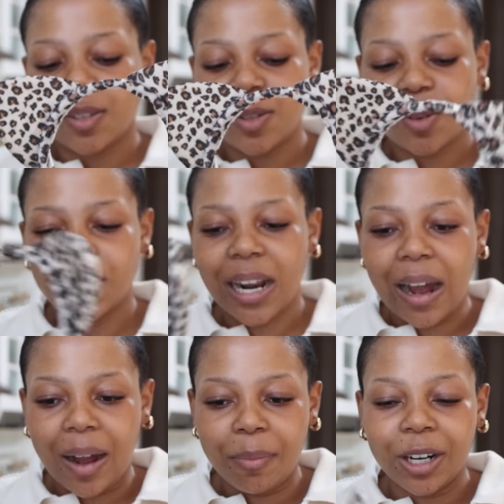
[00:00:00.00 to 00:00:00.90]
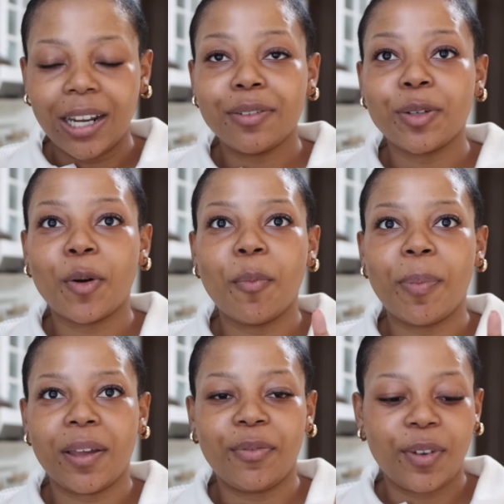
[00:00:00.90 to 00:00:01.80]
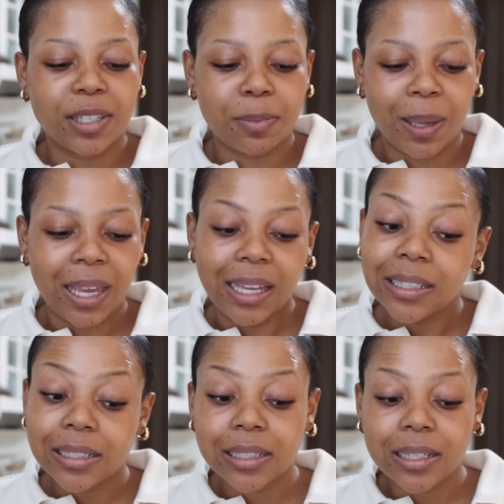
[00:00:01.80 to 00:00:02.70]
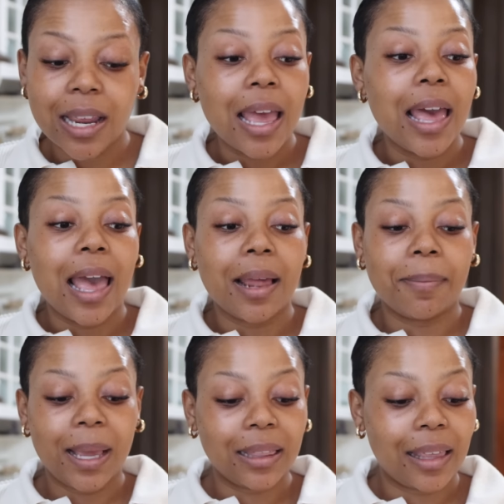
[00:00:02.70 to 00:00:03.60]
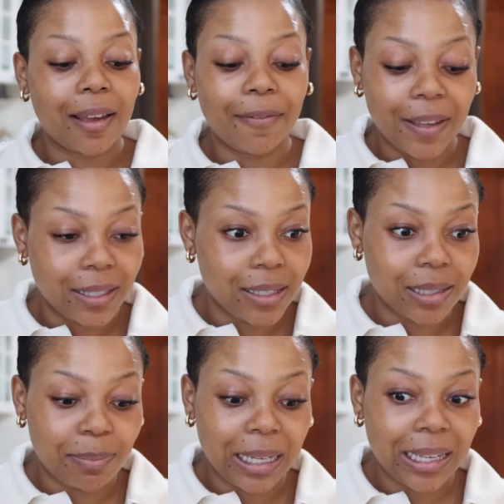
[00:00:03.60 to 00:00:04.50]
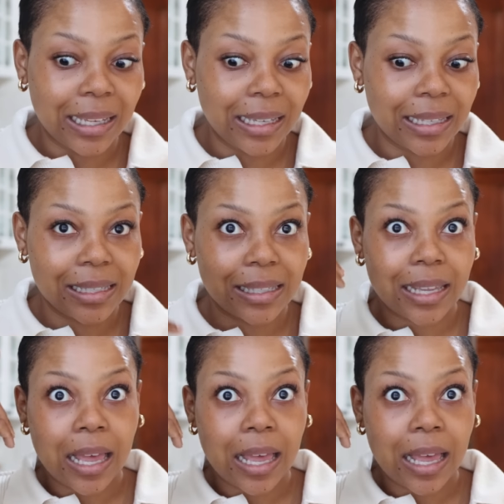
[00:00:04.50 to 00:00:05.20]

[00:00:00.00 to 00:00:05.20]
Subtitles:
So now I'm gonna have to go buy face paint and paint their faces because